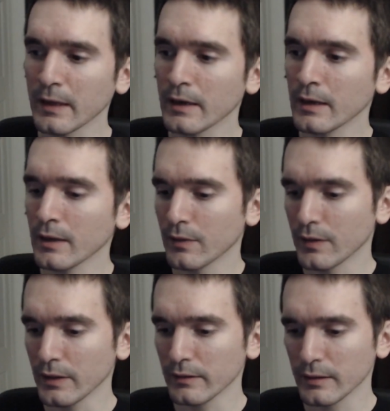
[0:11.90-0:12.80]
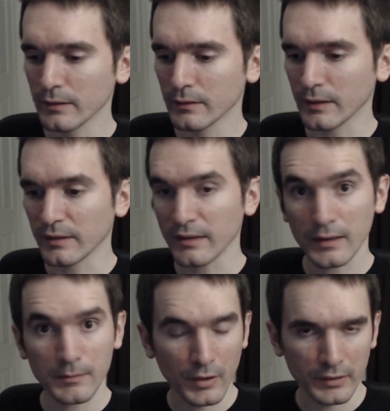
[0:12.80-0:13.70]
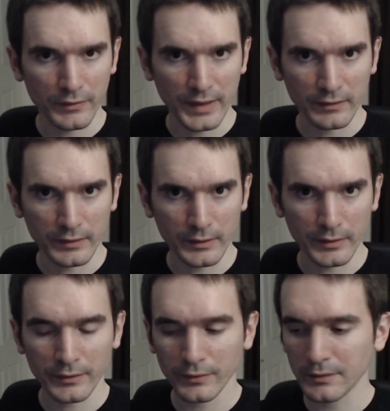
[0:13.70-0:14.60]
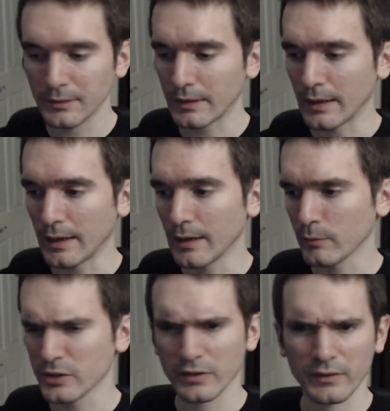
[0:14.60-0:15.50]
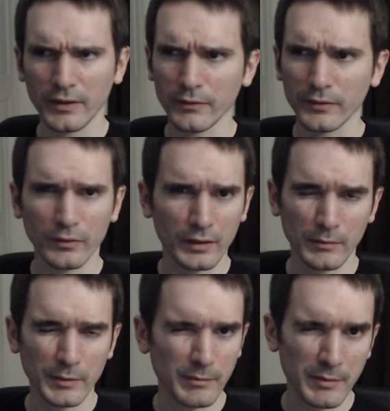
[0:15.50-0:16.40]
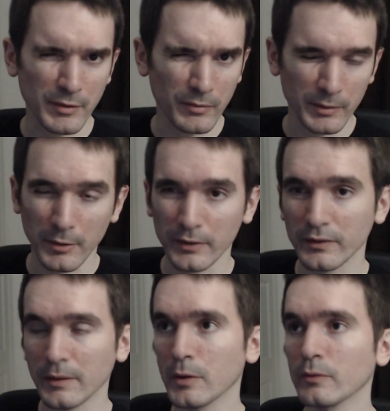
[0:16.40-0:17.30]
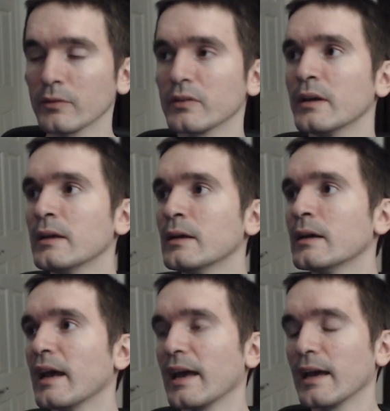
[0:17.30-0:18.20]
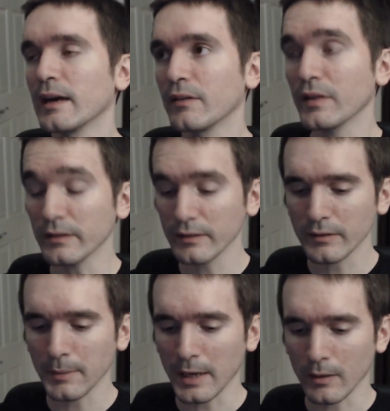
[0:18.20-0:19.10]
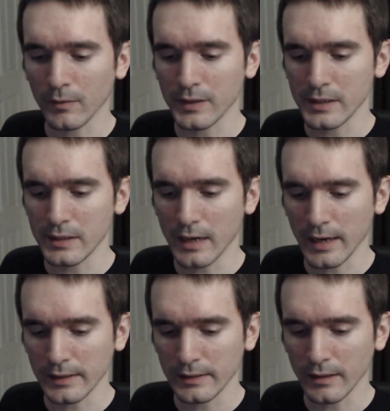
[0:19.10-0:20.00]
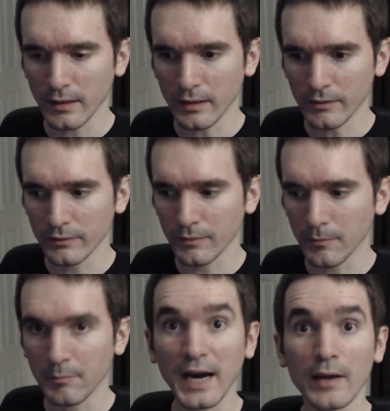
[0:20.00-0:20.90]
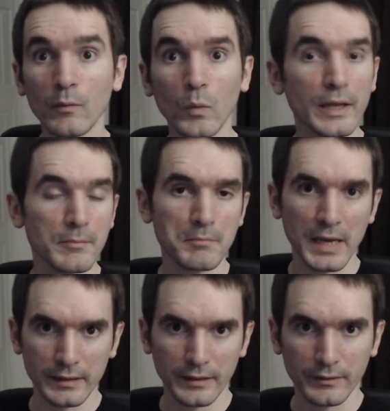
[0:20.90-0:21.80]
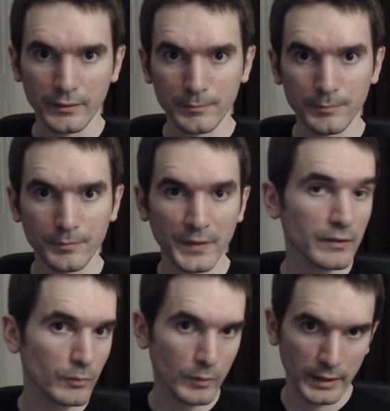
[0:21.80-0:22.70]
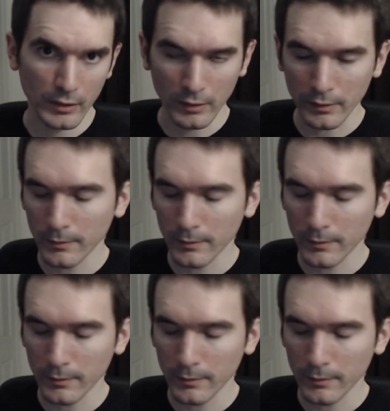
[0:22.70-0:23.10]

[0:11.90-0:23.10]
This is the second part of that series, which itself is only going to be maybe 3 parts at most. And this is about the idea of by what mechanism. That's what I call it.